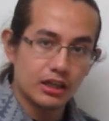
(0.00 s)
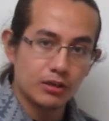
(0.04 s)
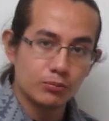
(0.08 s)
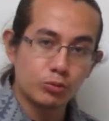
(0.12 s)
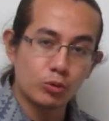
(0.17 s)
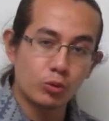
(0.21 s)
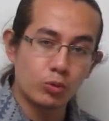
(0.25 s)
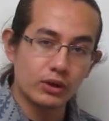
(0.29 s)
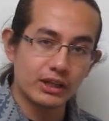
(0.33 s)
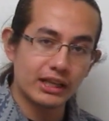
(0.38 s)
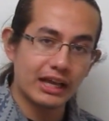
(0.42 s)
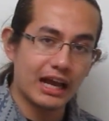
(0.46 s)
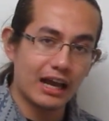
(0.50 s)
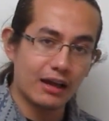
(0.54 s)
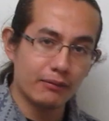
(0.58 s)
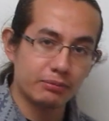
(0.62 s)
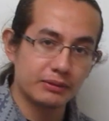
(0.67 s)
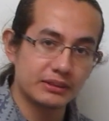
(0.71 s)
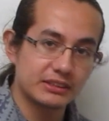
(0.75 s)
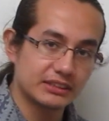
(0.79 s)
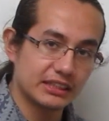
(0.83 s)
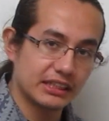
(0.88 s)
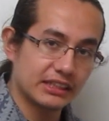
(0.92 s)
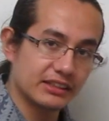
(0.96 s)
But what
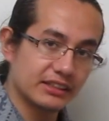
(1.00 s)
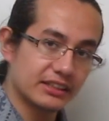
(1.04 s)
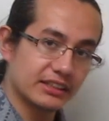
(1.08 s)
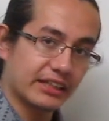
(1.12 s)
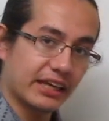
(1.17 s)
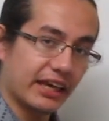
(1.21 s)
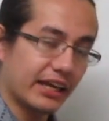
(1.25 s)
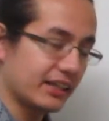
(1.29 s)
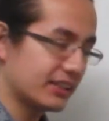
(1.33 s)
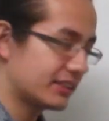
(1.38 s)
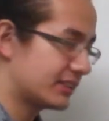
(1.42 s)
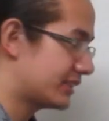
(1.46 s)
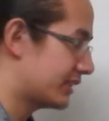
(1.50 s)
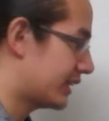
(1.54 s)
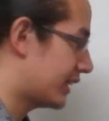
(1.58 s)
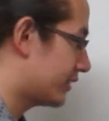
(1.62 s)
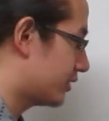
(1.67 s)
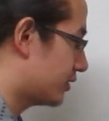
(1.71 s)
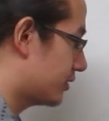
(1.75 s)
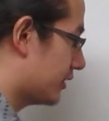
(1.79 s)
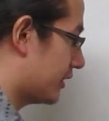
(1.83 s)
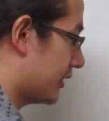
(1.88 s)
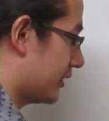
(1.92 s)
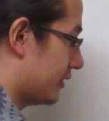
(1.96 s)
happens in the case
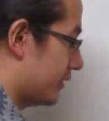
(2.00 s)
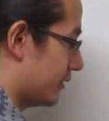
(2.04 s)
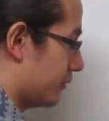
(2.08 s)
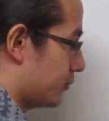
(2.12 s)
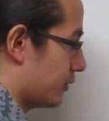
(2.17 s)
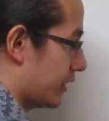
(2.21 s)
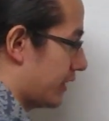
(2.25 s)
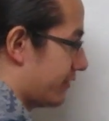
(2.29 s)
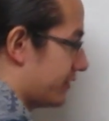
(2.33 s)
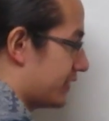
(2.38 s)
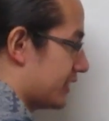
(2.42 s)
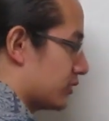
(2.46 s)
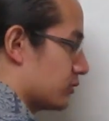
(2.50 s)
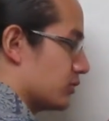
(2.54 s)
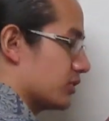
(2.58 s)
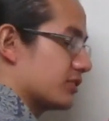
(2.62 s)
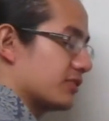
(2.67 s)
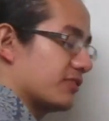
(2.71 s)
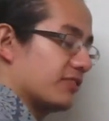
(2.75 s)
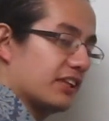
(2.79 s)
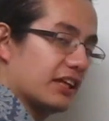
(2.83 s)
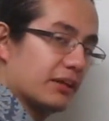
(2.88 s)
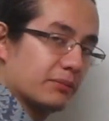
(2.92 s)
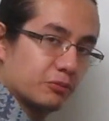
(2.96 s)
that, what if this was
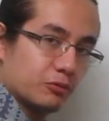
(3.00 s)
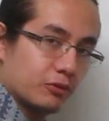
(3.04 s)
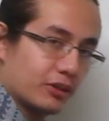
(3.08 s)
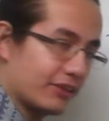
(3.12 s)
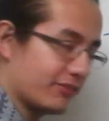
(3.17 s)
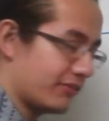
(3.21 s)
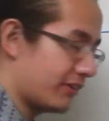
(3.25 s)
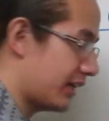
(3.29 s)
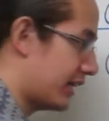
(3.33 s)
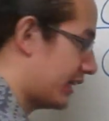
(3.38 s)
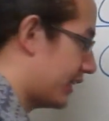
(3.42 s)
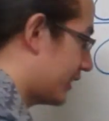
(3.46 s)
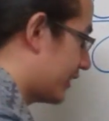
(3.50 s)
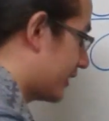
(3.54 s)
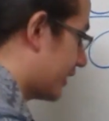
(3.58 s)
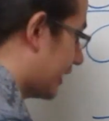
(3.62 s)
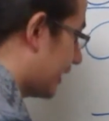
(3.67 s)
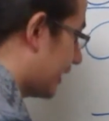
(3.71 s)
flipped? What if I had